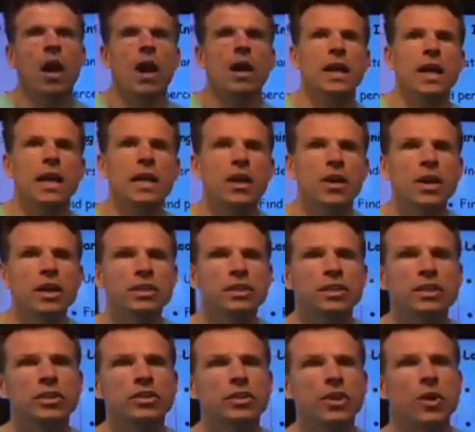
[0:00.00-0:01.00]
Okay
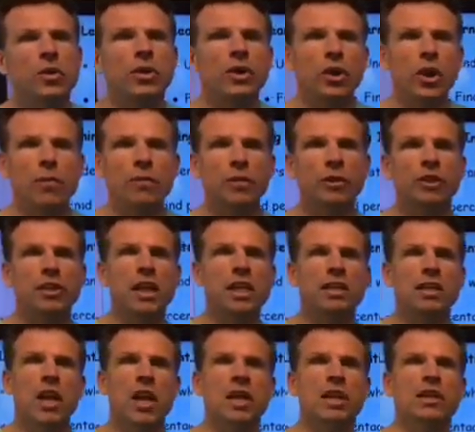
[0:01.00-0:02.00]
guys, so I'm going to go through
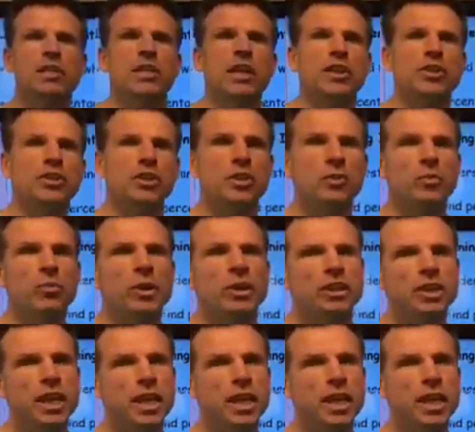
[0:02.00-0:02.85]
today's learning intention, which